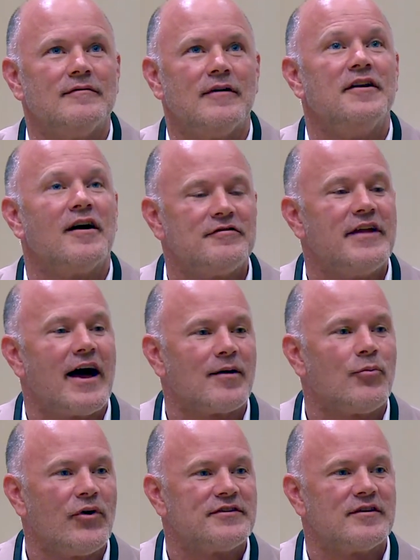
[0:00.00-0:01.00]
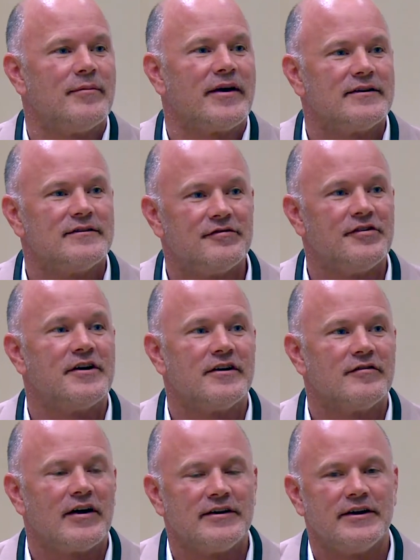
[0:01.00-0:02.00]
enough data points to make a
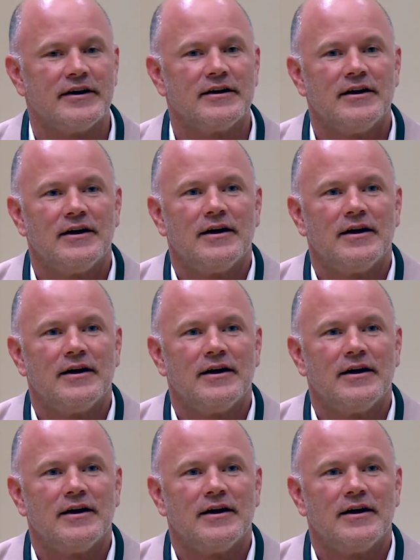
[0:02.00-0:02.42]
definitive idea.